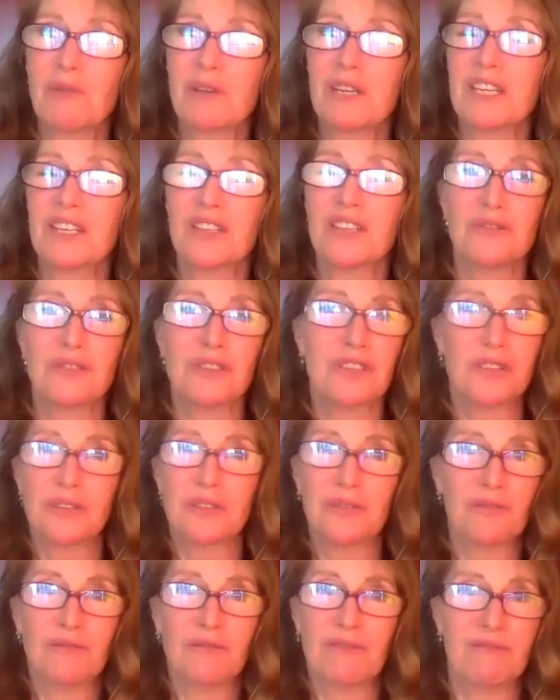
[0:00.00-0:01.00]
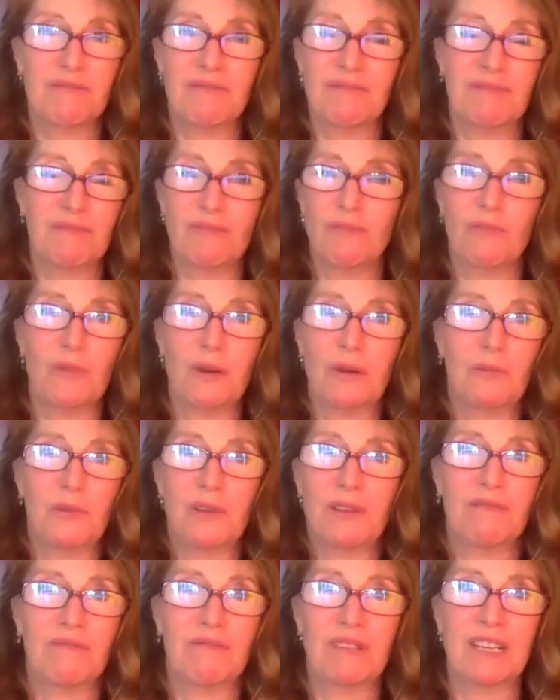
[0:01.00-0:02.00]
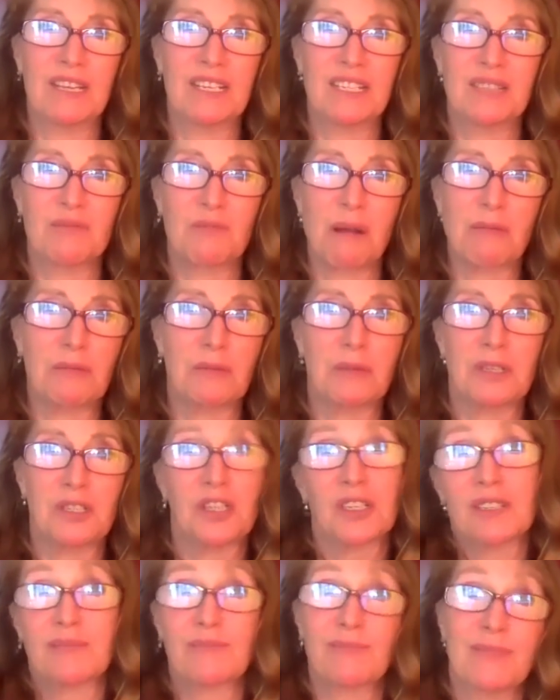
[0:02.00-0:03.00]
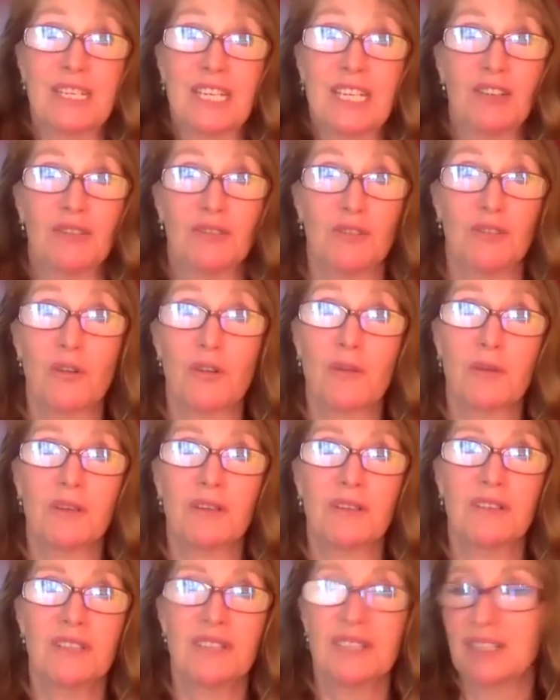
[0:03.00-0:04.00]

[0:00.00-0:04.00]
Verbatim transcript: we get used to what we think is yeah. just you know normal